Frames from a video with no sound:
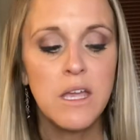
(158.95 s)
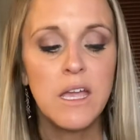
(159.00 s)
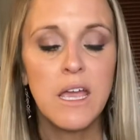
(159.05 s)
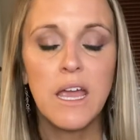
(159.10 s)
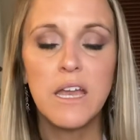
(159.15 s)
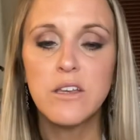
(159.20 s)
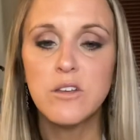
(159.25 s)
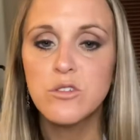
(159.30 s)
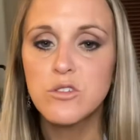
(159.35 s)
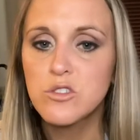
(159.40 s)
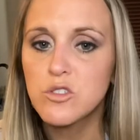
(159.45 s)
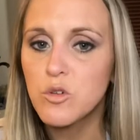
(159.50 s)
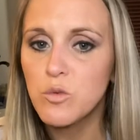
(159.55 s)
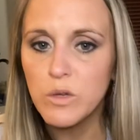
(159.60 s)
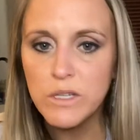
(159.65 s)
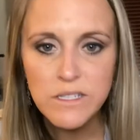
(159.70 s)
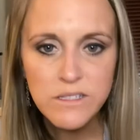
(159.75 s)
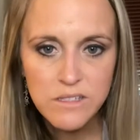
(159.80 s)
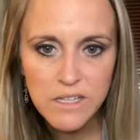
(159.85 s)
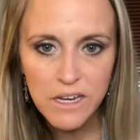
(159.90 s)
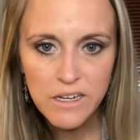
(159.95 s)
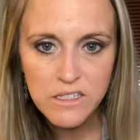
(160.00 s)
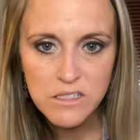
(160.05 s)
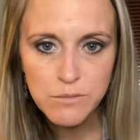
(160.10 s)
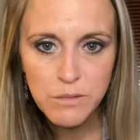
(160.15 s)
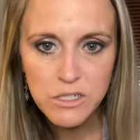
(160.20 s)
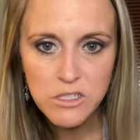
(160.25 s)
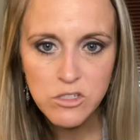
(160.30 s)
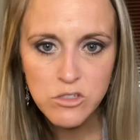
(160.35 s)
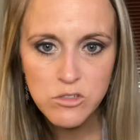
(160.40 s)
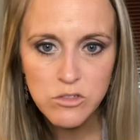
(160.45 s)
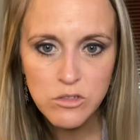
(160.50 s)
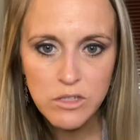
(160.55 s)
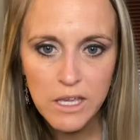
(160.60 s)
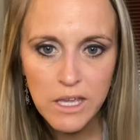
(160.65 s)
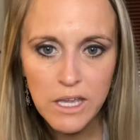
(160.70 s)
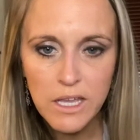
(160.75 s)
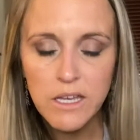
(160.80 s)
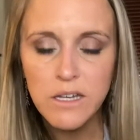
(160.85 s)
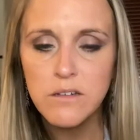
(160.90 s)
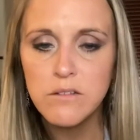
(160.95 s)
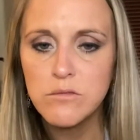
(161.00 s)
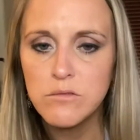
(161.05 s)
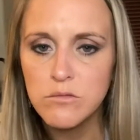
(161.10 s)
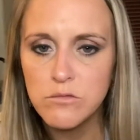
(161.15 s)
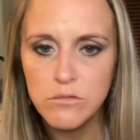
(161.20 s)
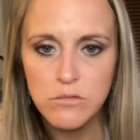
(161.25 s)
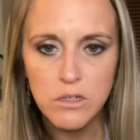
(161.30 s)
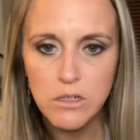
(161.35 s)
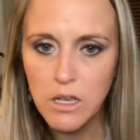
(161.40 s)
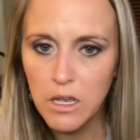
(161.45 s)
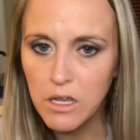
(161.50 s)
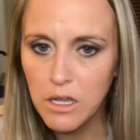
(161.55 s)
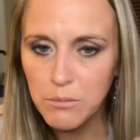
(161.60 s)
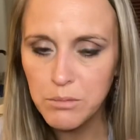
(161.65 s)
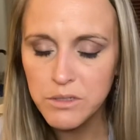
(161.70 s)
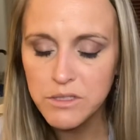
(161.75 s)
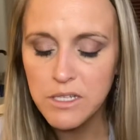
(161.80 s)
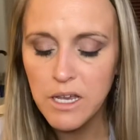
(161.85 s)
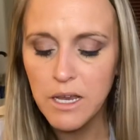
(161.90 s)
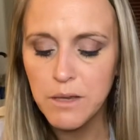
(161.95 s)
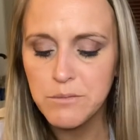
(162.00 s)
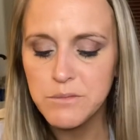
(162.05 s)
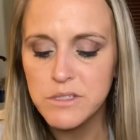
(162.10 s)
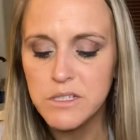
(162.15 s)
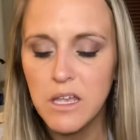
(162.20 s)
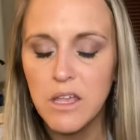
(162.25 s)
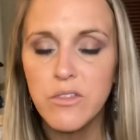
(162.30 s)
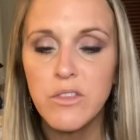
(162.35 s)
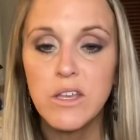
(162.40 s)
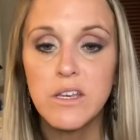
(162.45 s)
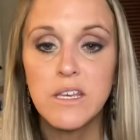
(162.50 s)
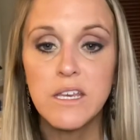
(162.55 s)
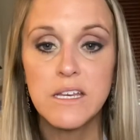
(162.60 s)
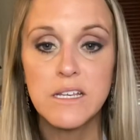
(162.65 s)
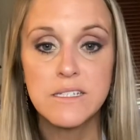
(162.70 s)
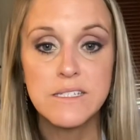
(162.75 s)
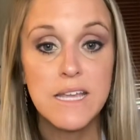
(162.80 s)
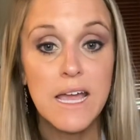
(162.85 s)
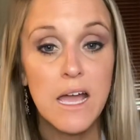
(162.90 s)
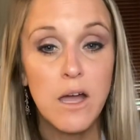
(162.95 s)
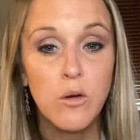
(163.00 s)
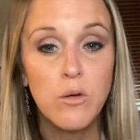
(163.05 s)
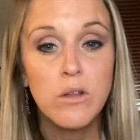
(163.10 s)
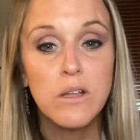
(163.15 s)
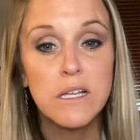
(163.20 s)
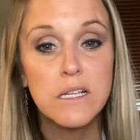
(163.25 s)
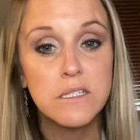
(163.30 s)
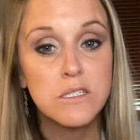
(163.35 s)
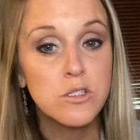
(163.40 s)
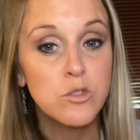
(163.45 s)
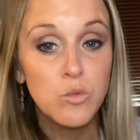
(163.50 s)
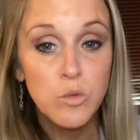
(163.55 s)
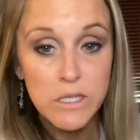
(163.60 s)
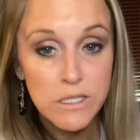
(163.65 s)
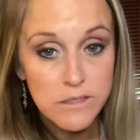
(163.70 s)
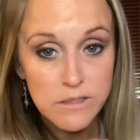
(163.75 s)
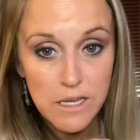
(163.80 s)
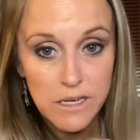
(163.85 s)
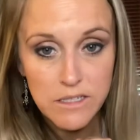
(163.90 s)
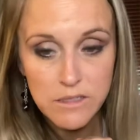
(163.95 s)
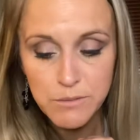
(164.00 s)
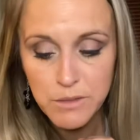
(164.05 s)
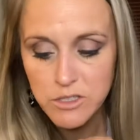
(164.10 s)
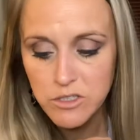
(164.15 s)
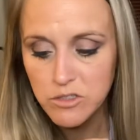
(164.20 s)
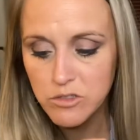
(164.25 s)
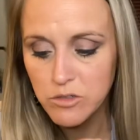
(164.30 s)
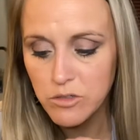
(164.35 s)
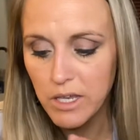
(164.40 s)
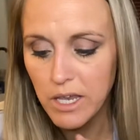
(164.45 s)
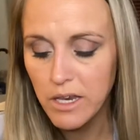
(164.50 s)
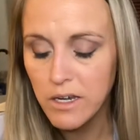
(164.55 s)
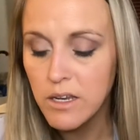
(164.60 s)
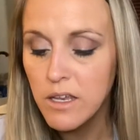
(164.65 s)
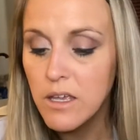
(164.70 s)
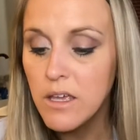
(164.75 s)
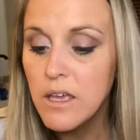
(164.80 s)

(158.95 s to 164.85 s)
And you squeeze out as much as you can a couple times, and then get a towel and squeeze out as much as you can.